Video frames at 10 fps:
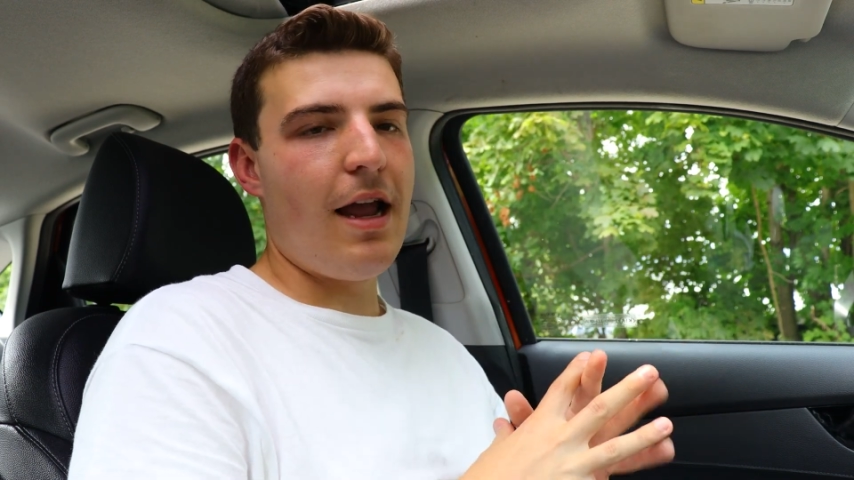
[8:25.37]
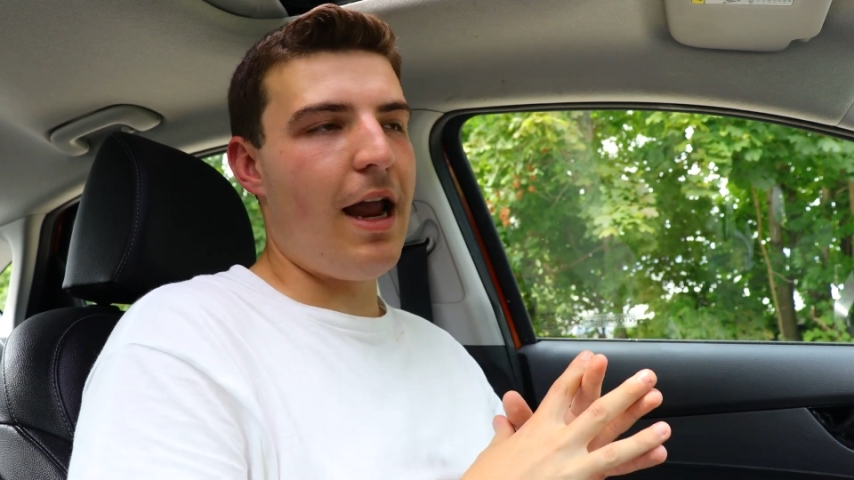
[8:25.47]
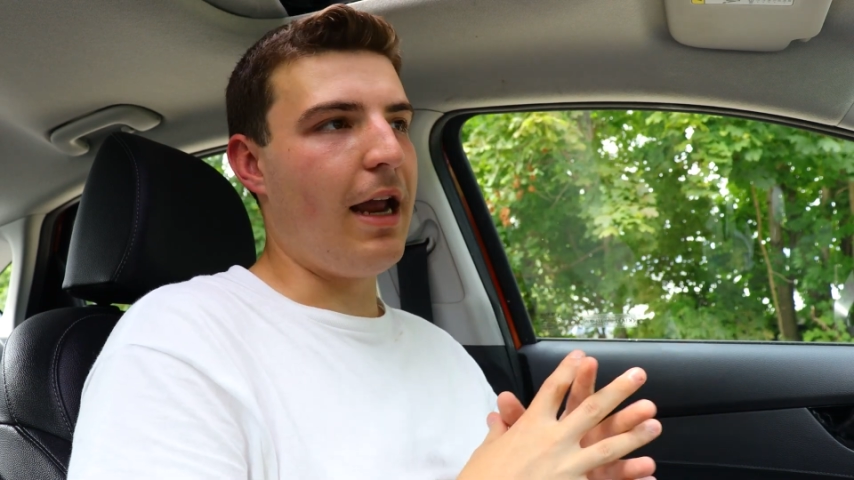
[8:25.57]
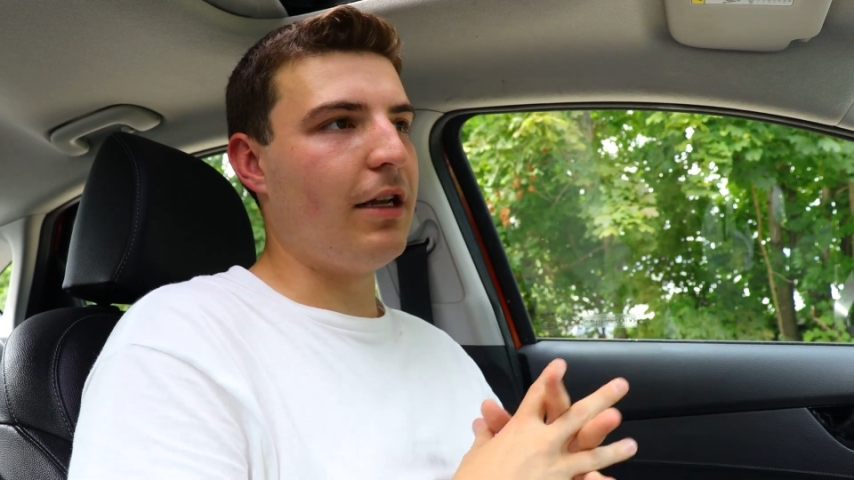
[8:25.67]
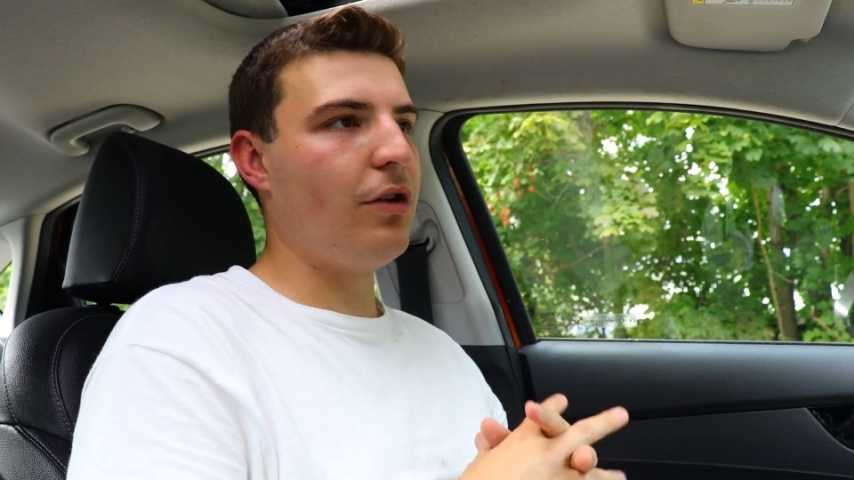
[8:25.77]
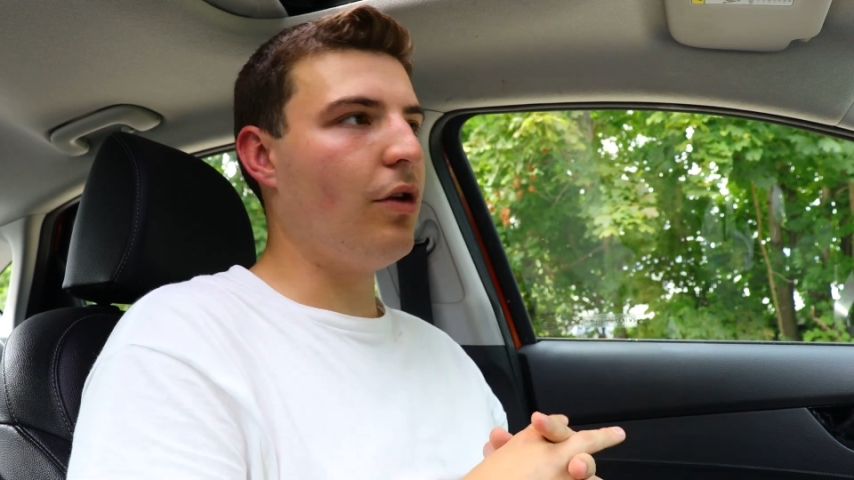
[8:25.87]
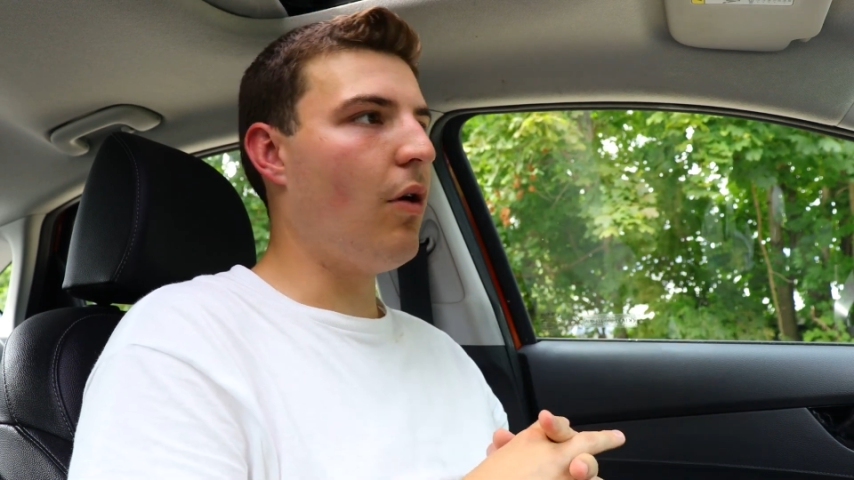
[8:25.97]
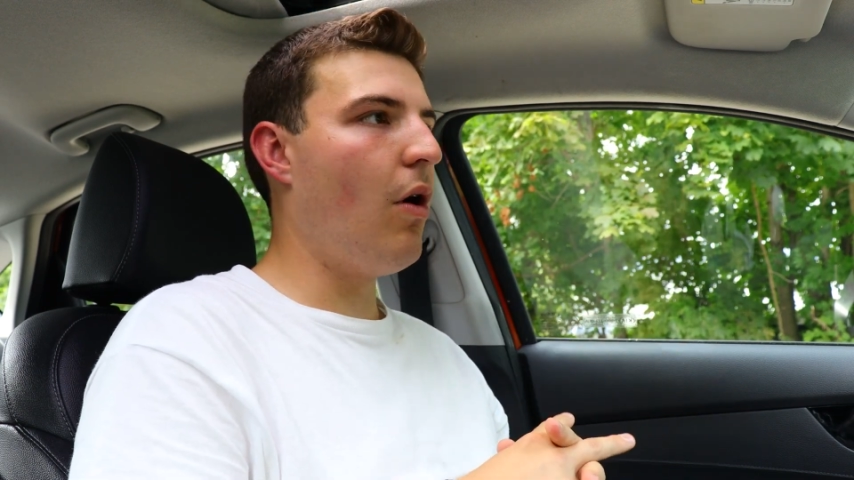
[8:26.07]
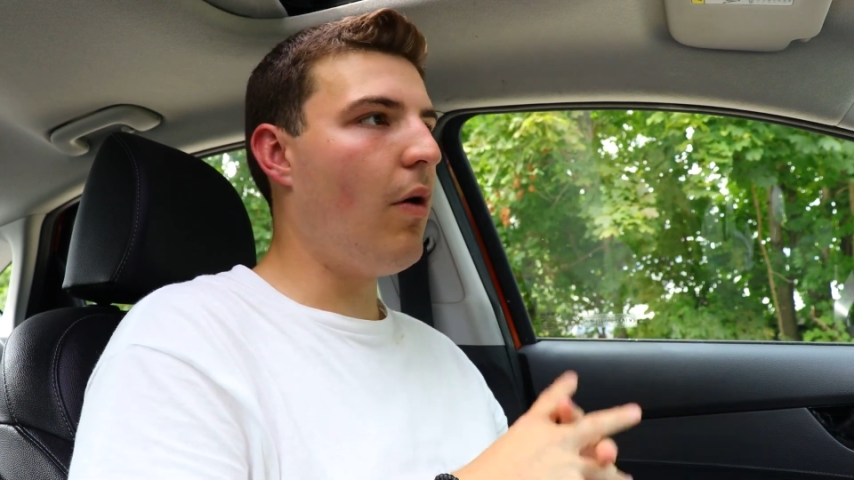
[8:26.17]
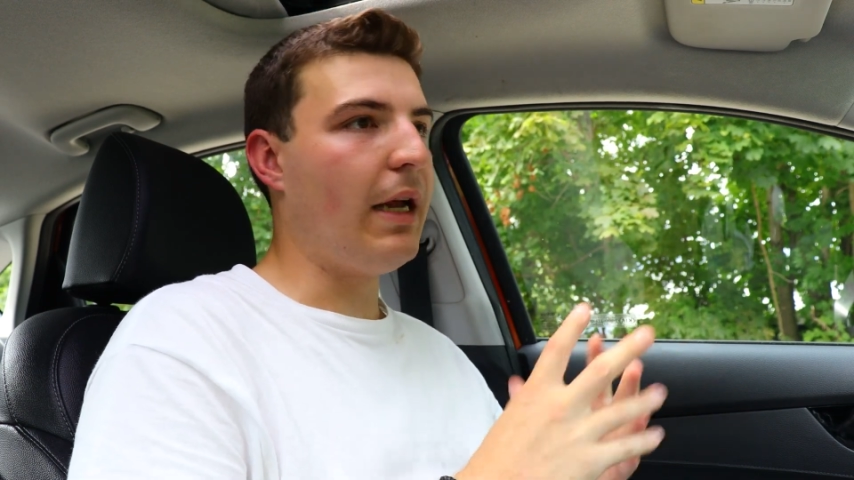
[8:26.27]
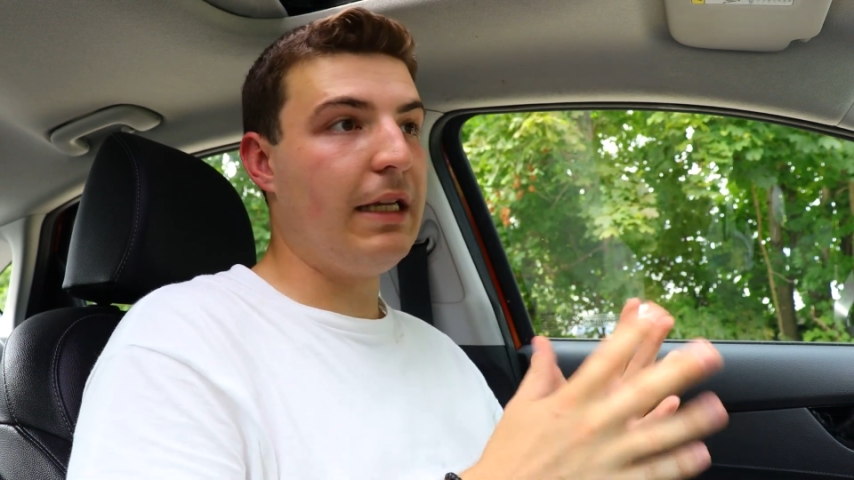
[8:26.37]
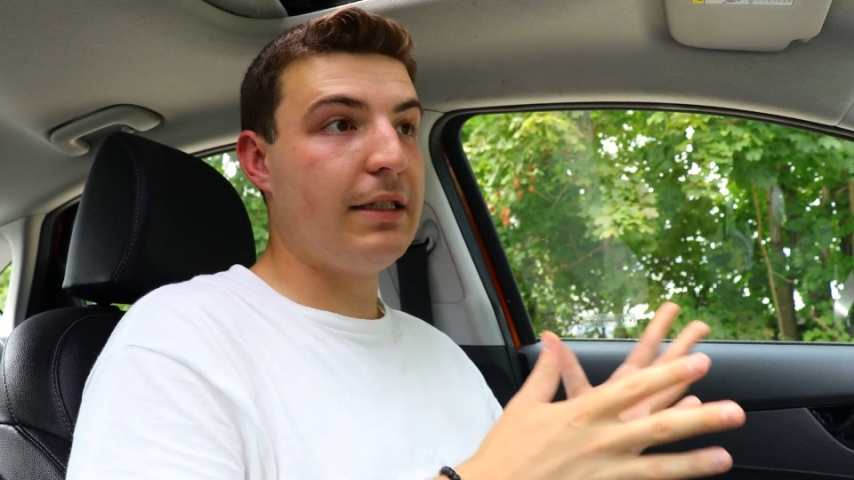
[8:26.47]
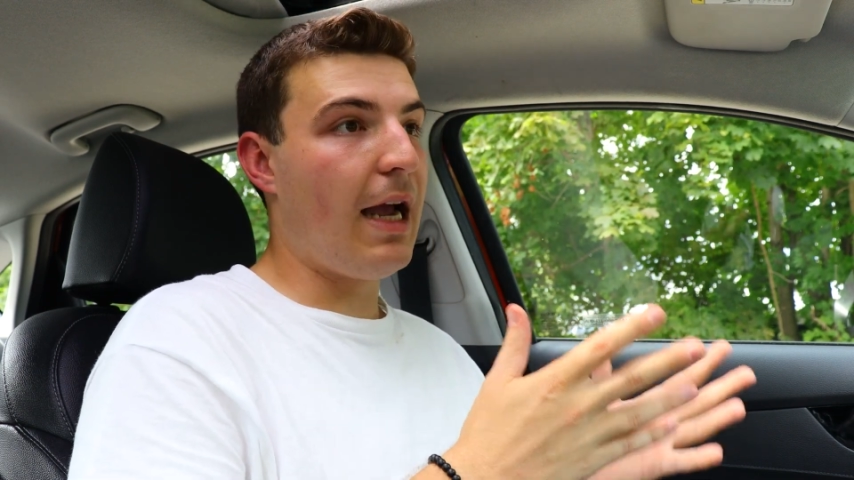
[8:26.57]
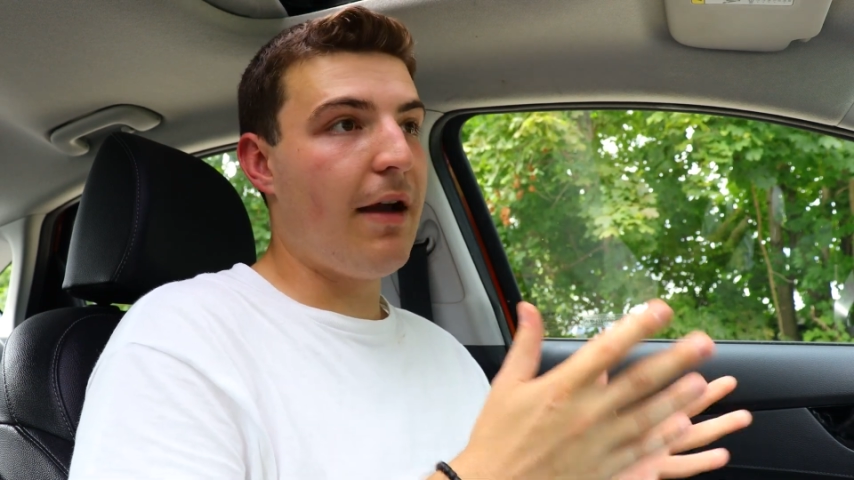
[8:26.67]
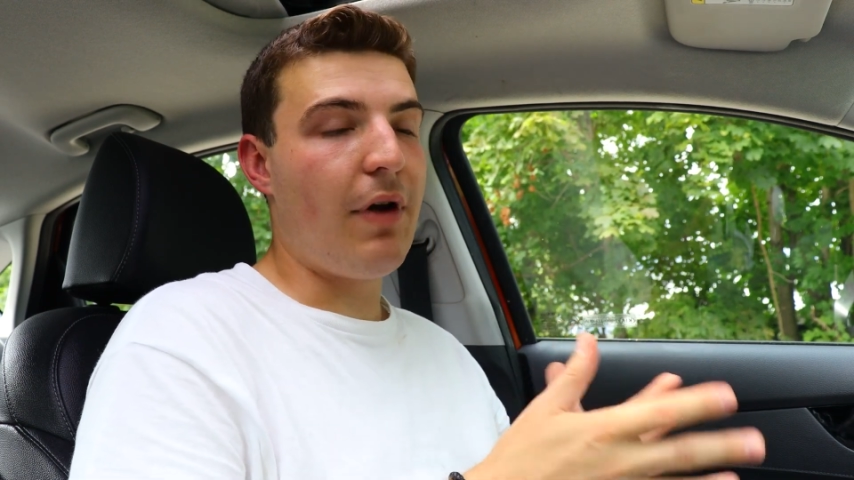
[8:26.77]
and I
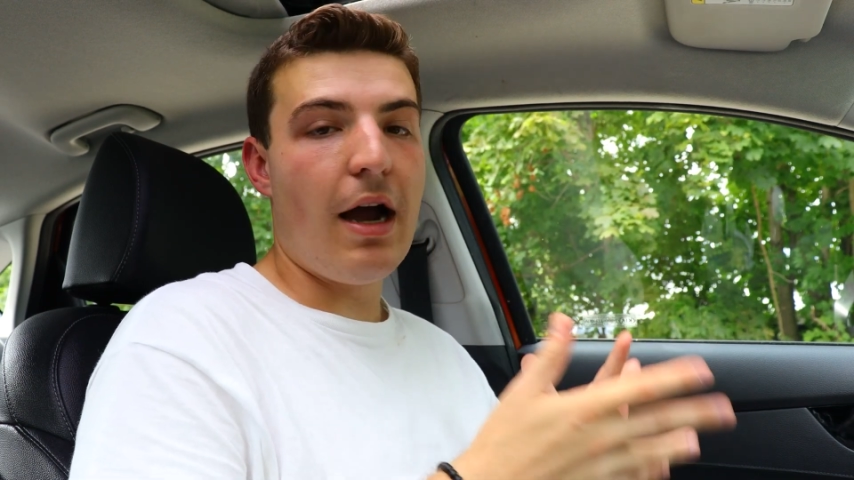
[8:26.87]
need to have